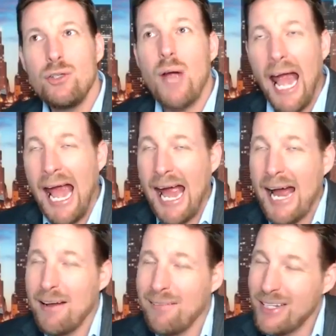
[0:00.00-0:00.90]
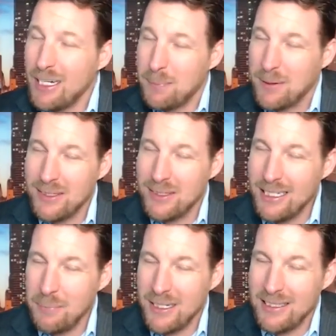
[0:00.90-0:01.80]
have the ability
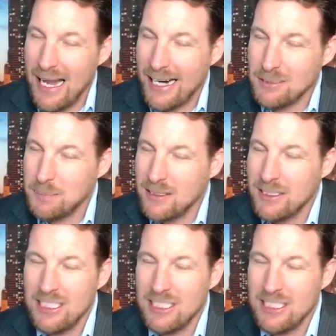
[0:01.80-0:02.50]
to be that expert.